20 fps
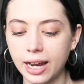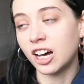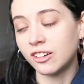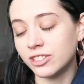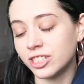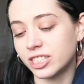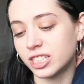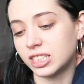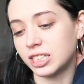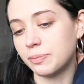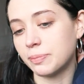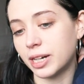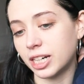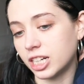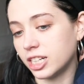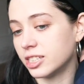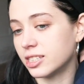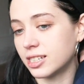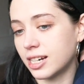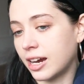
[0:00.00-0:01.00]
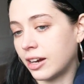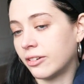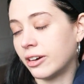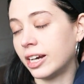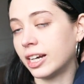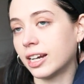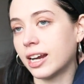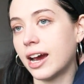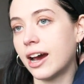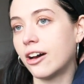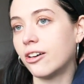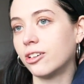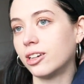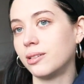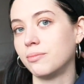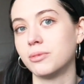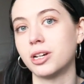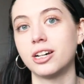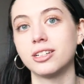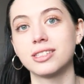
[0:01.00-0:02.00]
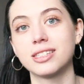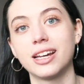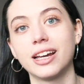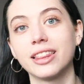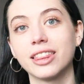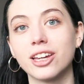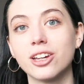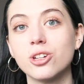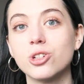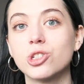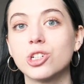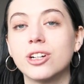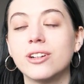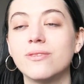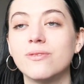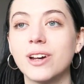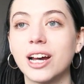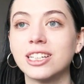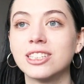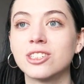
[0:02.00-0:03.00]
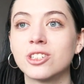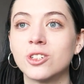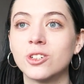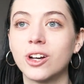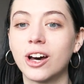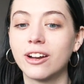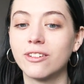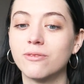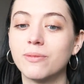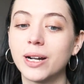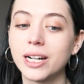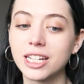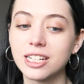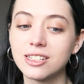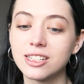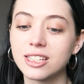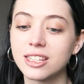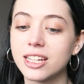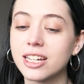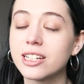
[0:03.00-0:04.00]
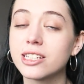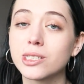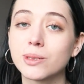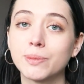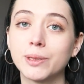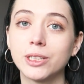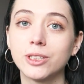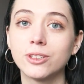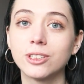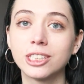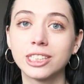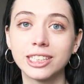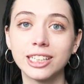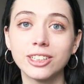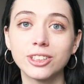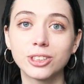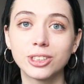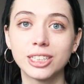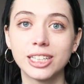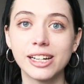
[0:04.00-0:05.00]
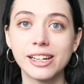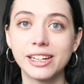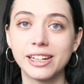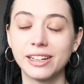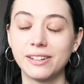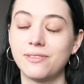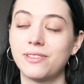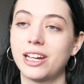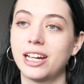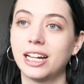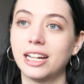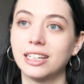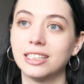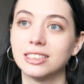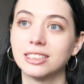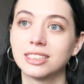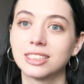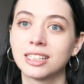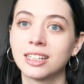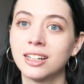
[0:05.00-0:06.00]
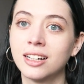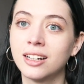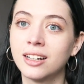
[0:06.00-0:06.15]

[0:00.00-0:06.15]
Obviously money is tight right now, and I'm not saying that you should invest a lot of money into things, but you can get creative and